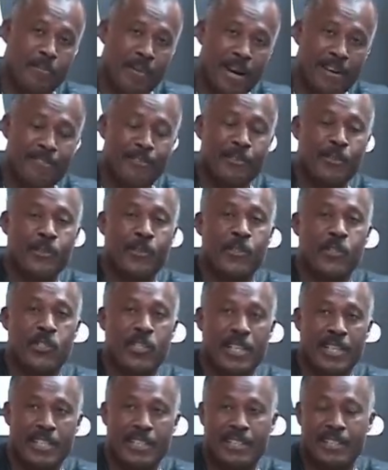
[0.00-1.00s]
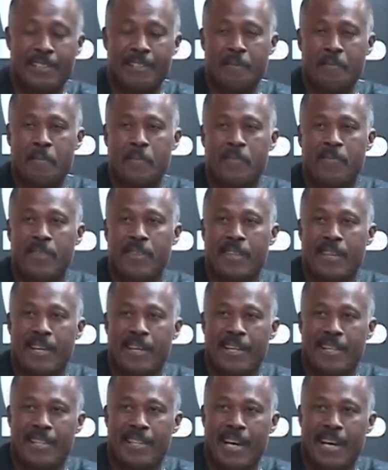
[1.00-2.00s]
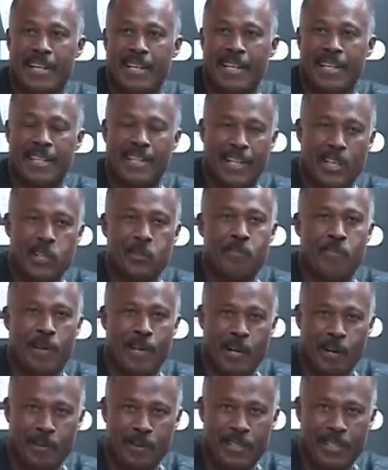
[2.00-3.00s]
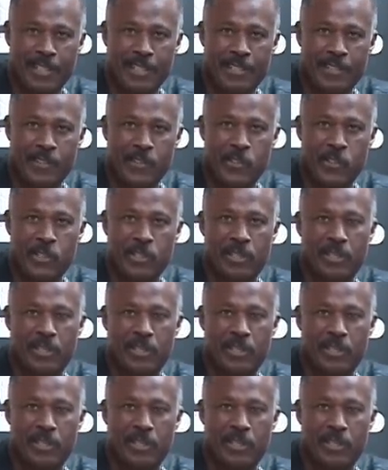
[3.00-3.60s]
Bravo stated that in his priorities,